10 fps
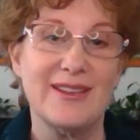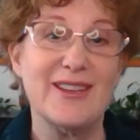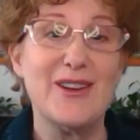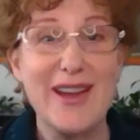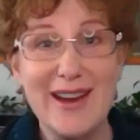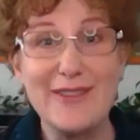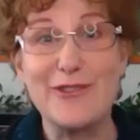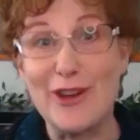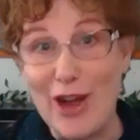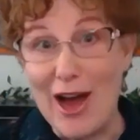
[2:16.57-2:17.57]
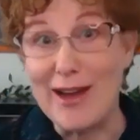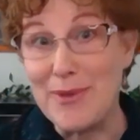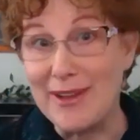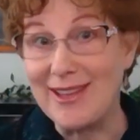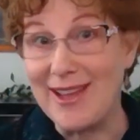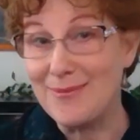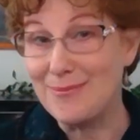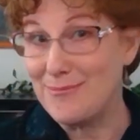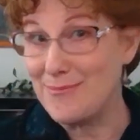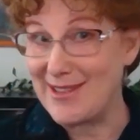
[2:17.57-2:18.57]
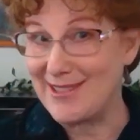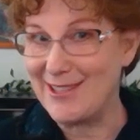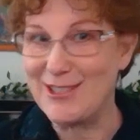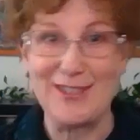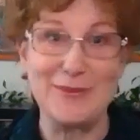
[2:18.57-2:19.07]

You know, I kind of forgot about that message.